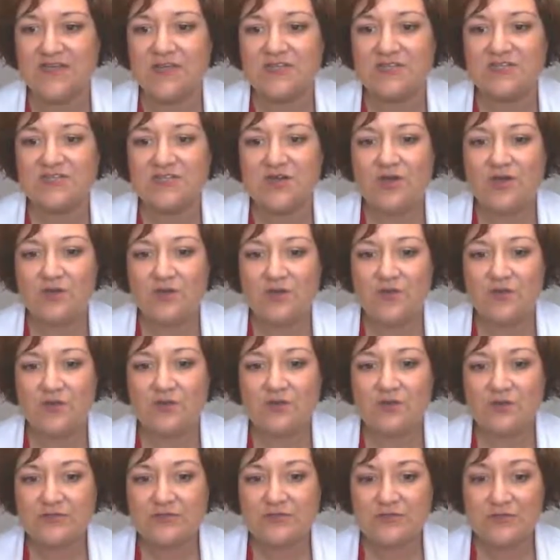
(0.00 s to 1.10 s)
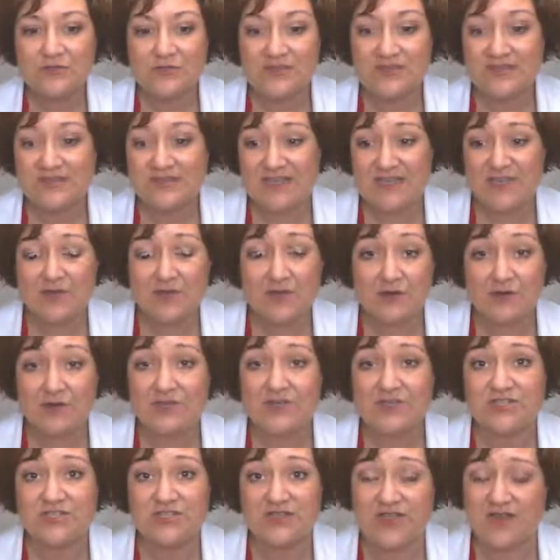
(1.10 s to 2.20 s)
So do this.
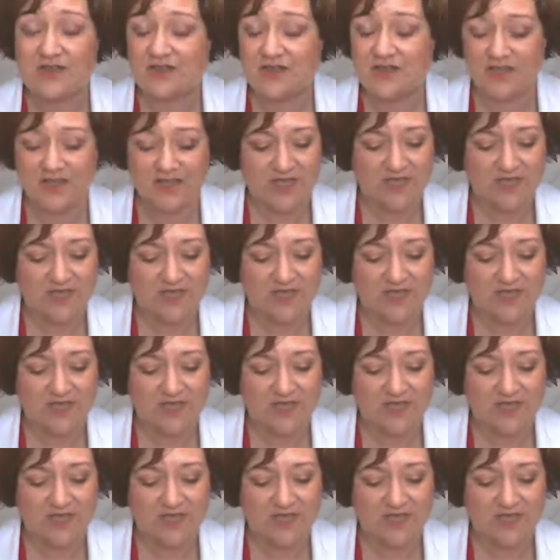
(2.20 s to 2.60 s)
Encourage dialogue.